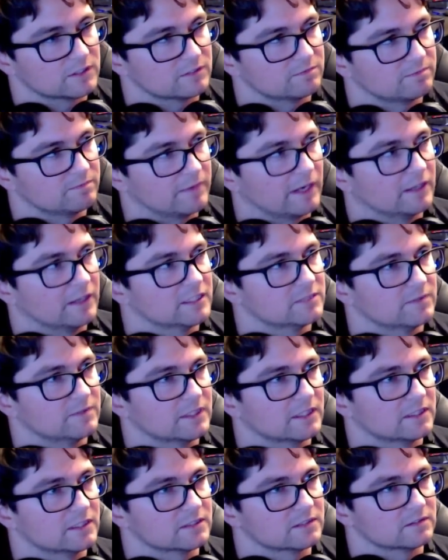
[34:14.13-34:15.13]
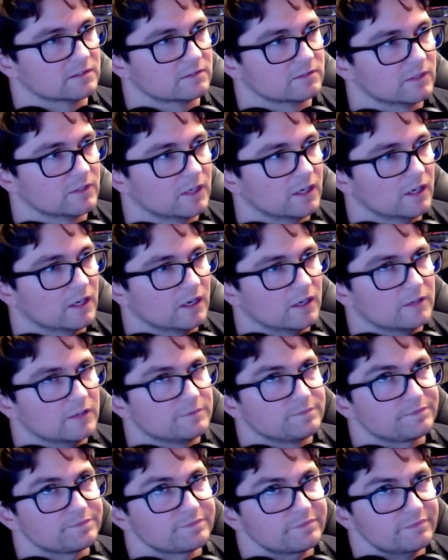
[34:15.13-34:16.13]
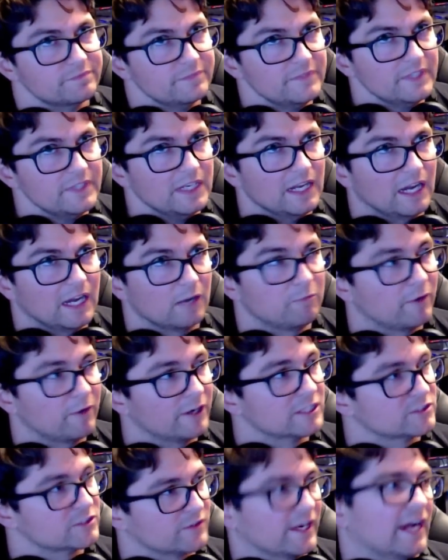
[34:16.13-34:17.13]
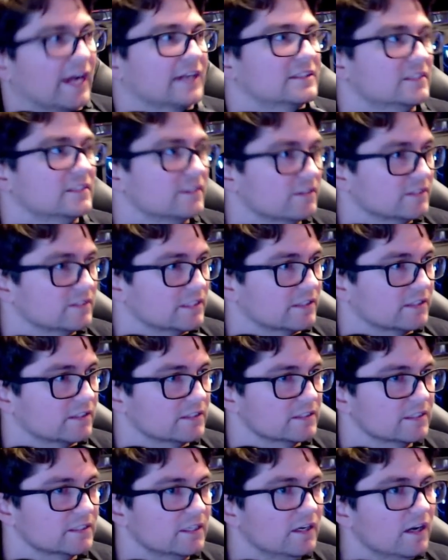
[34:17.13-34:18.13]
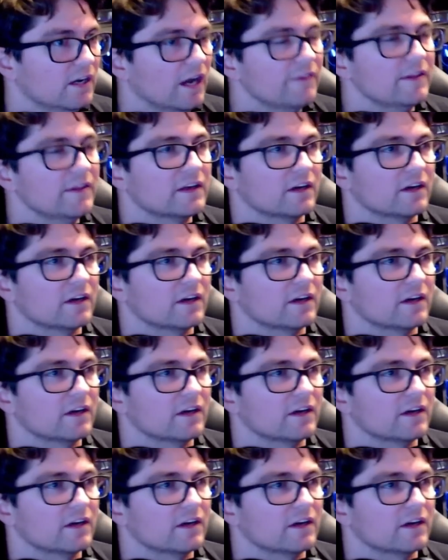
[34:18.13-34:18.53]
to balance because of how players react to those heroes. I think